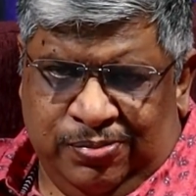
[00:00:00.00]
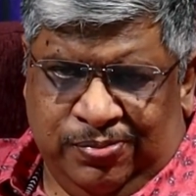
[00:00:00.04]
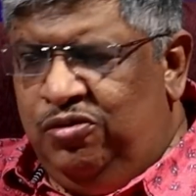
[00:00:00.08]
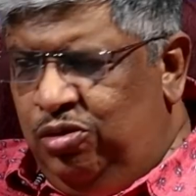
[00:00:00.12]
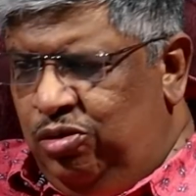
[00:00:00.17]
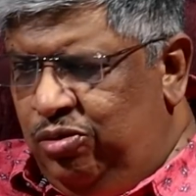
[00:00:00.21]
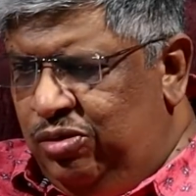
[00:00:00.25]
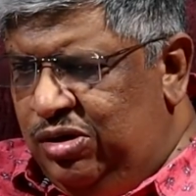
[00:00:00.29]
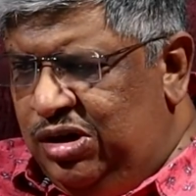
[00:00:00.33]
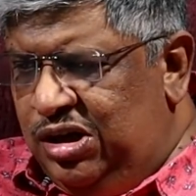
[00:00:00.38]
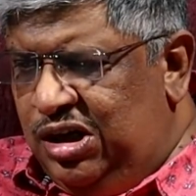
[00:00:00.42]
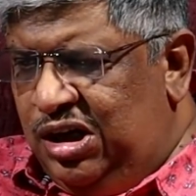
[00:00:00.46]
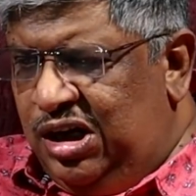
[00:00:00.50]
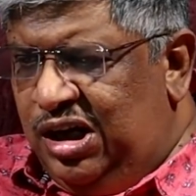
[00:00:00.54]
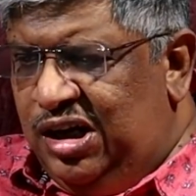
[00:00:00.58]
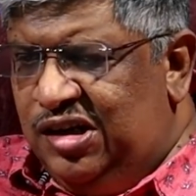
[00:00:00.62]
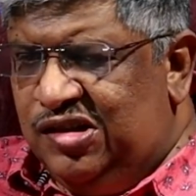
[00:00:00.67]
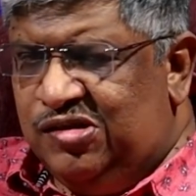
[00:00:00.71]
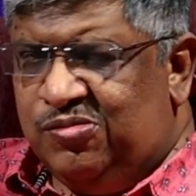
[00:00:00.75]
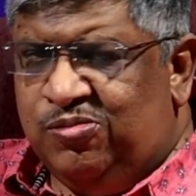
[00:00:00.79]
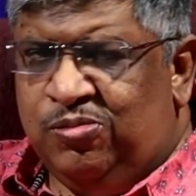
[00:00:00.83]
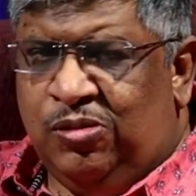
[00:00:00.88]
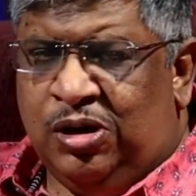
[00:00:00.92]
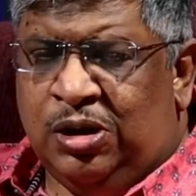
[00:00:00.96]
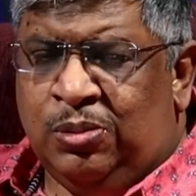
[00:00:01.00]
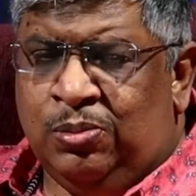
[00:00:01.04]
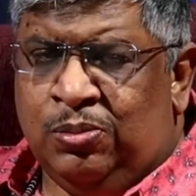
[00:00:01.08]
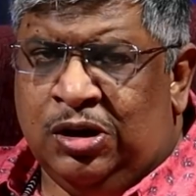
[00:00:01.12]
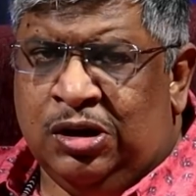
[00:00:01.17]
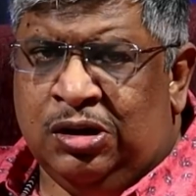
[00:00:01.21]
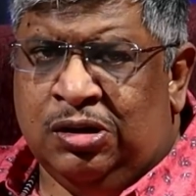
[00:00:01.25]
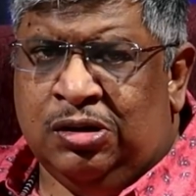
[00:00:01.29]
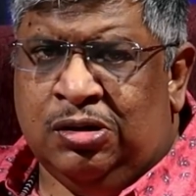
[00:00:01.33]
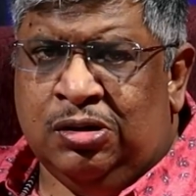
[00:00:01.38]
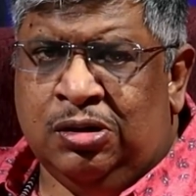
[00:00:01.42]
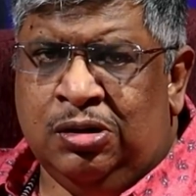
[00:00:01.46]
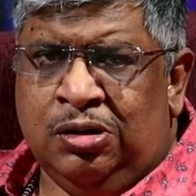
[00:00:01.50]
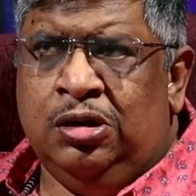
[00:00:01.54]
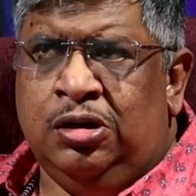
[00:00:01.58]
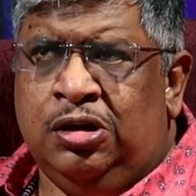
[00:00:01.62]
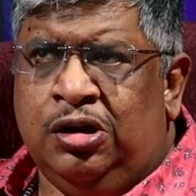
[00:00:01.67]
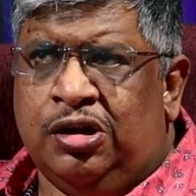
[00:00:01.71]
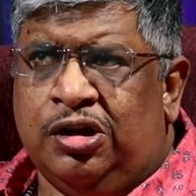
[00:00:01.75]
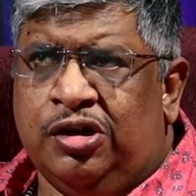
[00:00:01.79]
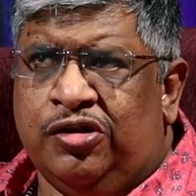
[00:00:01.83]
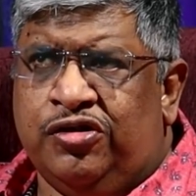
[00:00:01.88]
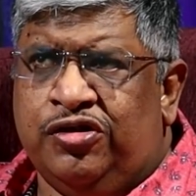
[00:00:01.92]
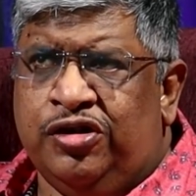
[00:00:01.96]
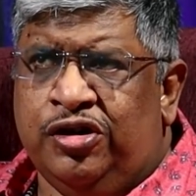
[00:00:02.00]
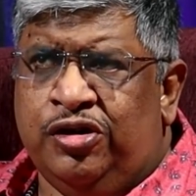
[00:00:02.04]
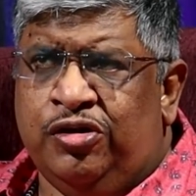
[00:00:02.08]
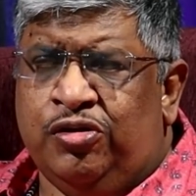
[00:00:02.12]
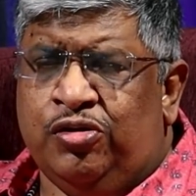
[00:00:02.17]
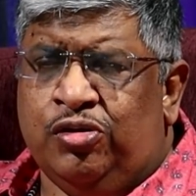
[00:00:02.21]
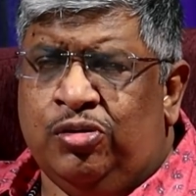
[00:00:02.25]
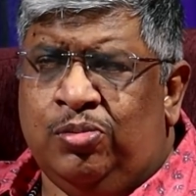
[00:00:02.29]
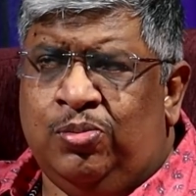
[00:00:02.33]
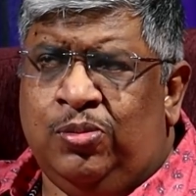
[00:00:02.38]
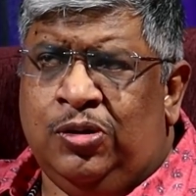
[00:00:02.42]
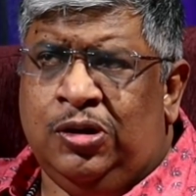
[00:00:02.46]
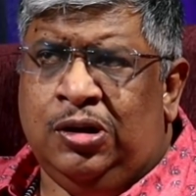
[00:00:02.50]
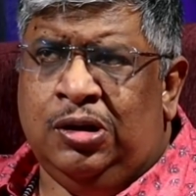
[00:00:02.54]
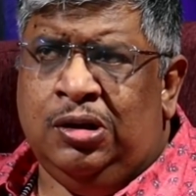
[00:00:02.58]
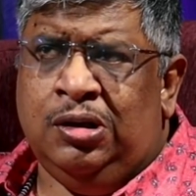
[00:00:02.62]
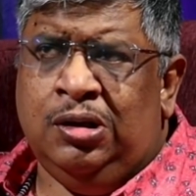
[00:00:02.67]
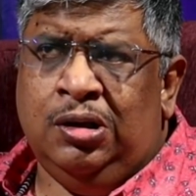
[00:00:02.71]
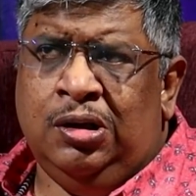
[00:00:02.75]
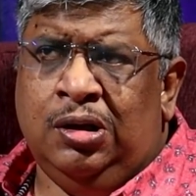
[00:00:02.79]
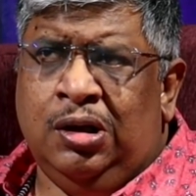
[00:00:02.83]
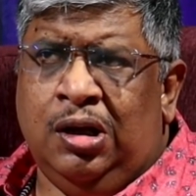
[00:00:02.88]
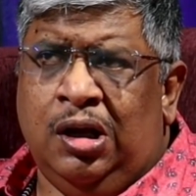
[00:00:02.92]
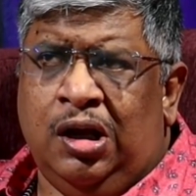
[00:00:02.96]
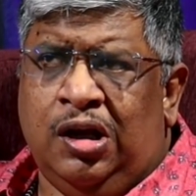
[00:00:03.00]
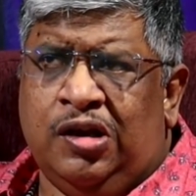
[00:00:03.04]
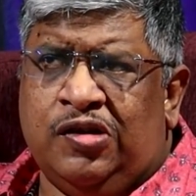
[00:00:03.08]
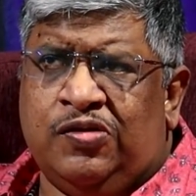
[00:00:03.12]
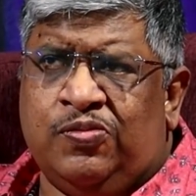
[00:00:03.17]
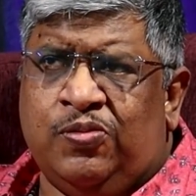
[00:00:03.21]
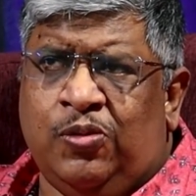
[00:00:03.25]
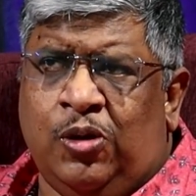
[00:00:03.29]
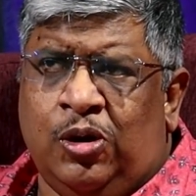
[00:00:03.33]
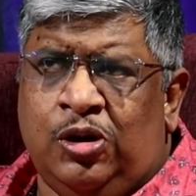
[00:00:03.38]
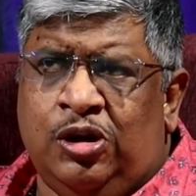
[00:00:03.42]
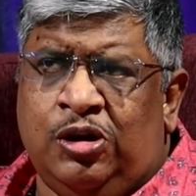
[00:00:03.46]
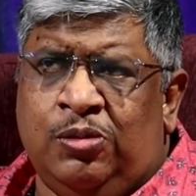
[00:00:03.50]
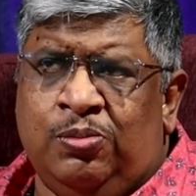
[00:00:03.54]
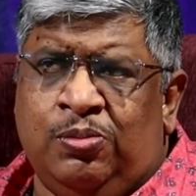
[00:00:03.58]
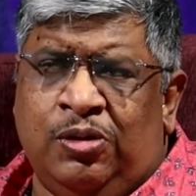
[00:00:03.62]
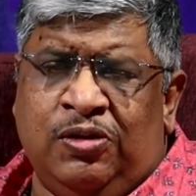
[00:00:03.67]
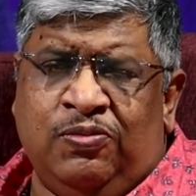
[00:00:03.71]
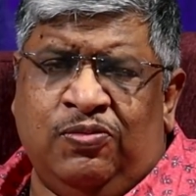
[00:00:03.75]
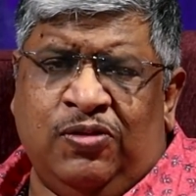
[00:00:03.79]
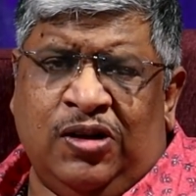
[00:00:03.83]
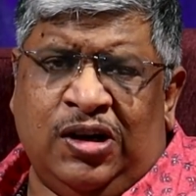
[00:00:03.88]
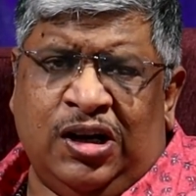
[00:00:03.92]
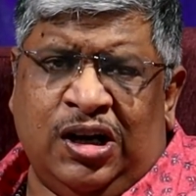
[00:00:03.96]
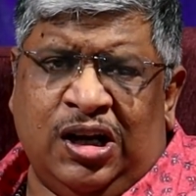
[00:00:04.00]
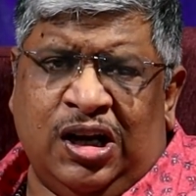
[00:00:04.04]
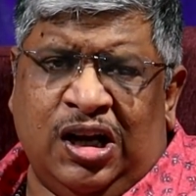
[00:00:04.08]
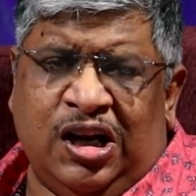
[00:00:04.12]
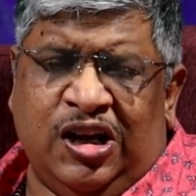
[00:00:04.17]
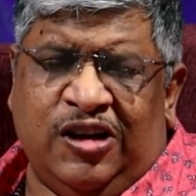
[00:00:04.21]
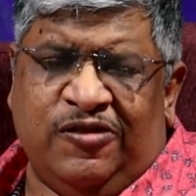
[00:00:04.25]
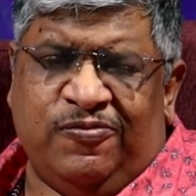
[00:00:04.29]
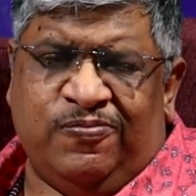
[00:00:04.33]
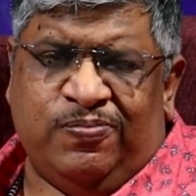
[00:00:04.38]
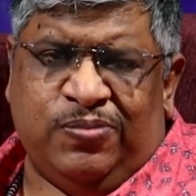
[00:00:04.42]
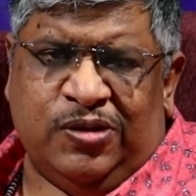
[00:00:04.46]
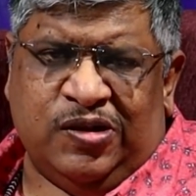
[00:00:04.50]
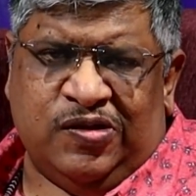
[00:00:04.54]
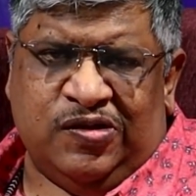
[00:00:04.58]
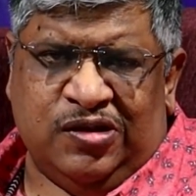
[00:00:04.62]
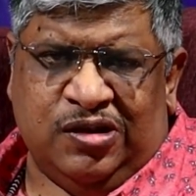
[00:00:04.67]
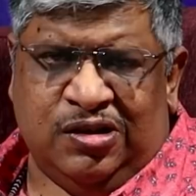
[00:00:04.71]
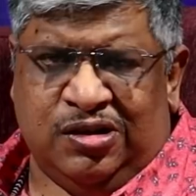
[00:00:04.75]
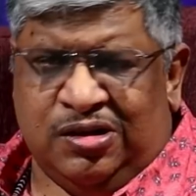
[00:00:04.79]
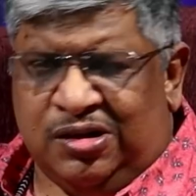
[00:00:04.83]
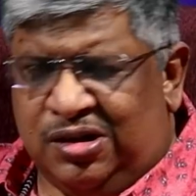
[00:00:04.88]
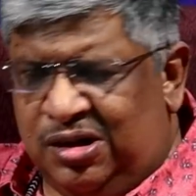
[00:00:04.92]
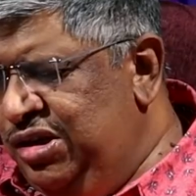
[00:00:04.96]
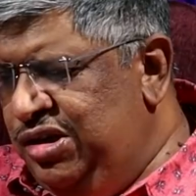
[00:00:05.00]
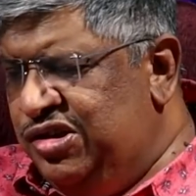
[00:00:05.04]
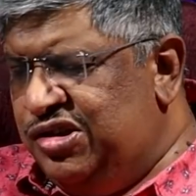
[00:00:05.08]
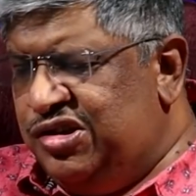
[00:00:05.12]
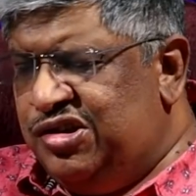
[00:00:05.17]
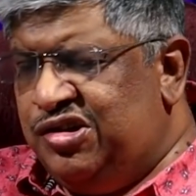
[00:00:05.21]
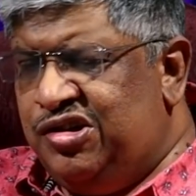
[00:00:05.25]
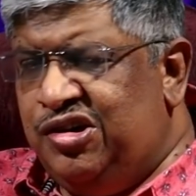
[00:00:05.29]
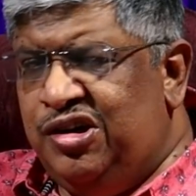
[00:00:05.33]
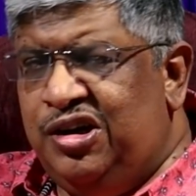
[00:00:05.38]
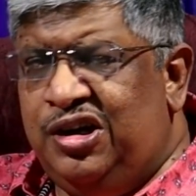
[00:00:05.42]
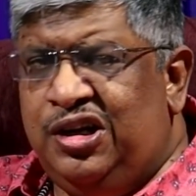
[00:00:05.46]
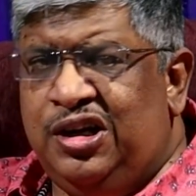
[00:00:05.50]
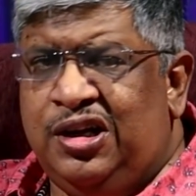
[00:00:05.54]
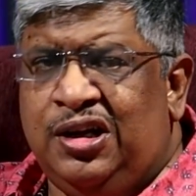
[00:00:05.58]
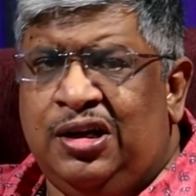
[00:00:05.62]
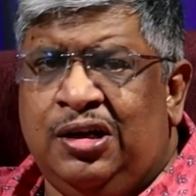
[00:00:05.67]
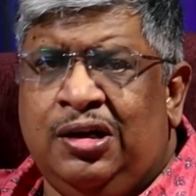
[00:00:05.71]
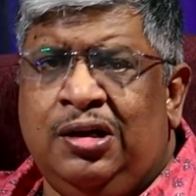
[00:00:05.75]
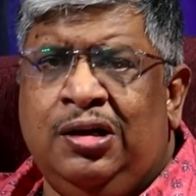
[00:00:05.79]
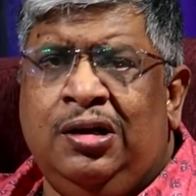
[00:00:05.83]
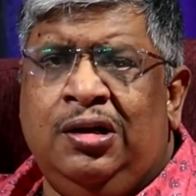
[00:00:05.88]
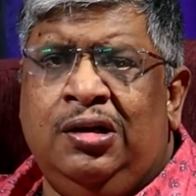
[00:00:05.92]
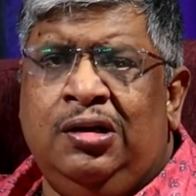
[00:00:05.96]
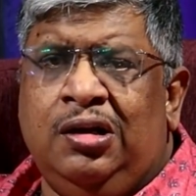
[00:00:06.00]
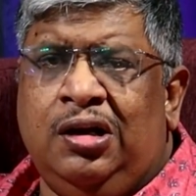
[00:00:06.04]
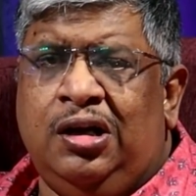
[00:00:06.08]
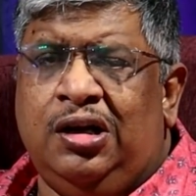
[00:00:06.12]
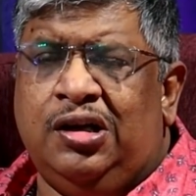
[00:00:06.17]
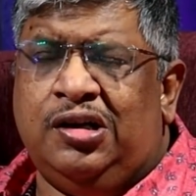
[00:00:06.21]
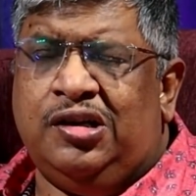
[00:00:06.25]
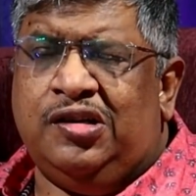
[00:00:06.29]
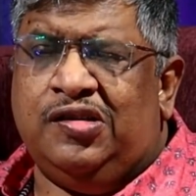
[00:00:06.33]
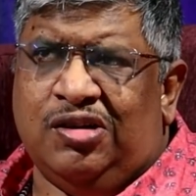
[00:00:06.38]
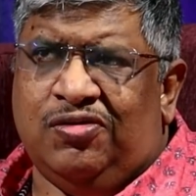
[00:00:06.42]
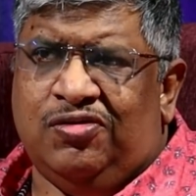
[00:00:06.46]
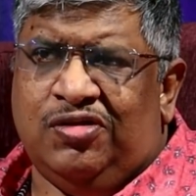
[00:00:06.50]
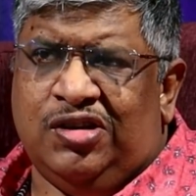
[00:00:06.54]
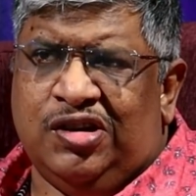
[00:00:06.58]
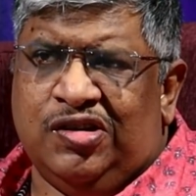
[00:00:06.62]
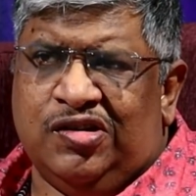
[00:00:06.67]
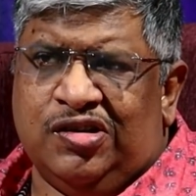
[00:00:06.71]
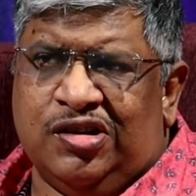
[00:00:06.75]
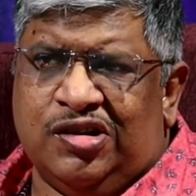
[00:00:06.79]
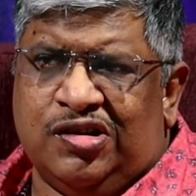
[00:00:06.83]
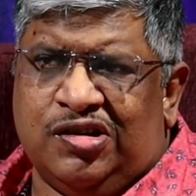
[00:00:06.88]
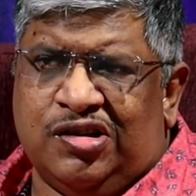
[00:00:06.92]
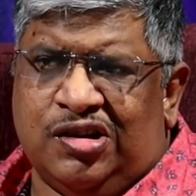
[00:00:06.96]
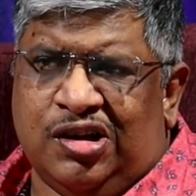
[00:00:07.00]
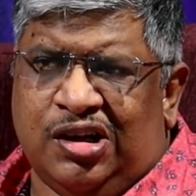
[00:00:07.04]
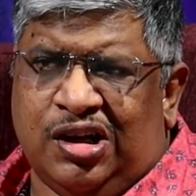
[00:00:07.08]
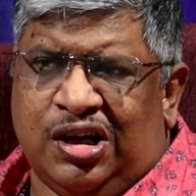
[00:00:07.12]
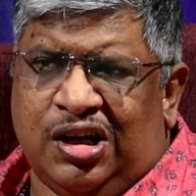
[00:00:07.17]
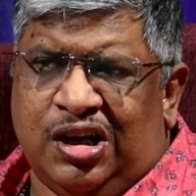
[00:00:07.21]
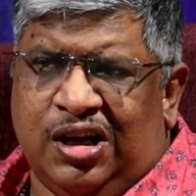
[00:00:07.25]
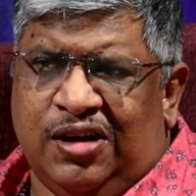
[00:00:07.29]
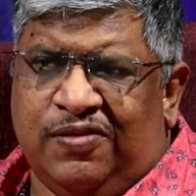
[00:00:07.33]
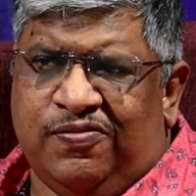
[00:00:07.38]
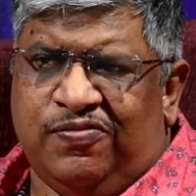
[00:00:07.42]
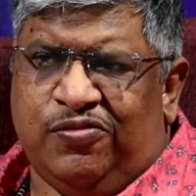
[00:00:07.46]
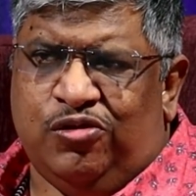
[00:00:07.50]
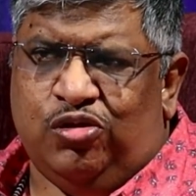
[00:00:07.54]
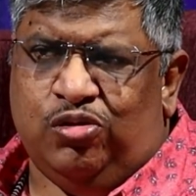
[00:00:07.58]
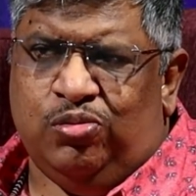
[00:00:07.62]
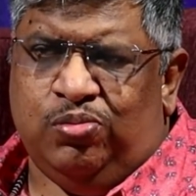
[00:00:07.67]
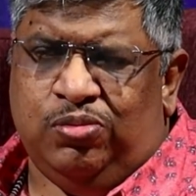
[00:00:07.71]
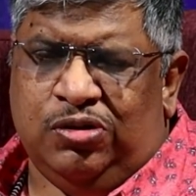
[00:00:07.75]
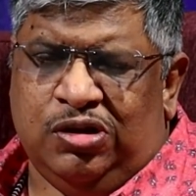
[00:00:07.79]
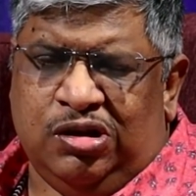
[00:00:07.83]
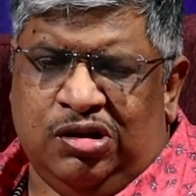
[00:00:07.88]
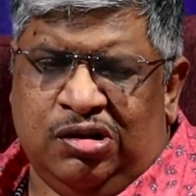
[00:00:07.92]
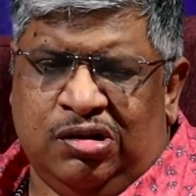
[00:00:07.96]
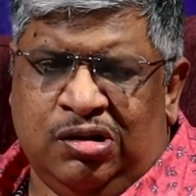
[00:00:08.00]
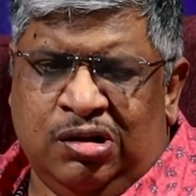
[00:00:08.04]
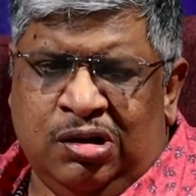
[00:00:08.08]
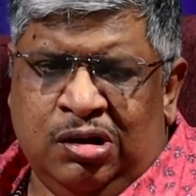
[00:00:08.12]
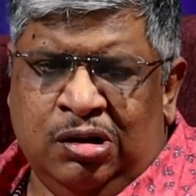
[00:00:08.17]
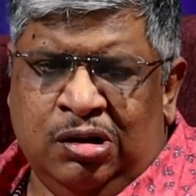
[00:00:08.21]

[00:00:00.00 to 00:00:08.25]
Over the last 1 month, the Russian ruble has fallen by 1.5%, is trading at 76.5 ruble